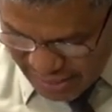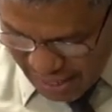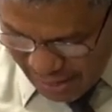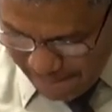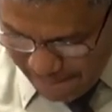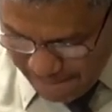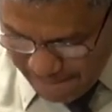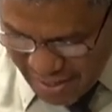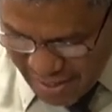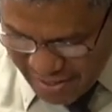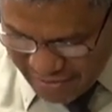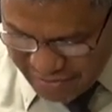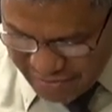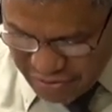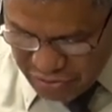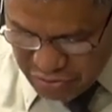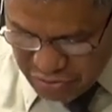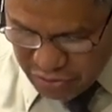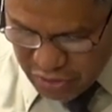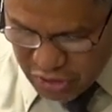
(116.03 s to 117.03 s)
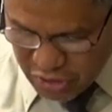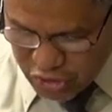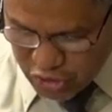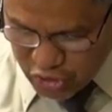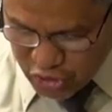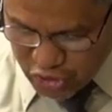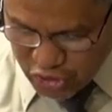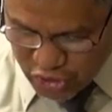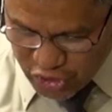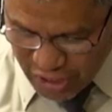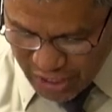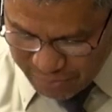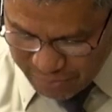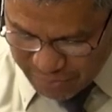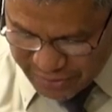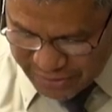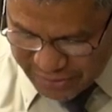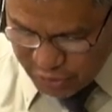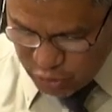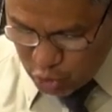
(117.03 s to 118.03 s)
Matthew
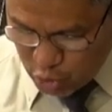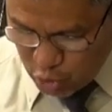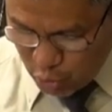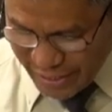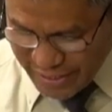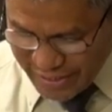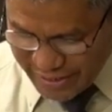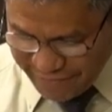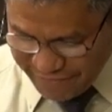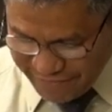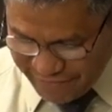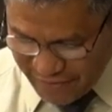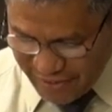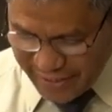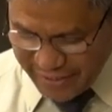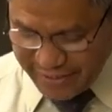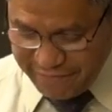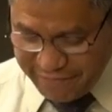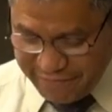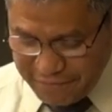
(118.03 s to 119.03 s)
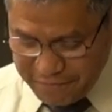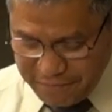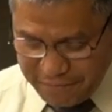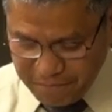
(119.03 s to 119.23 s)
chapter 25,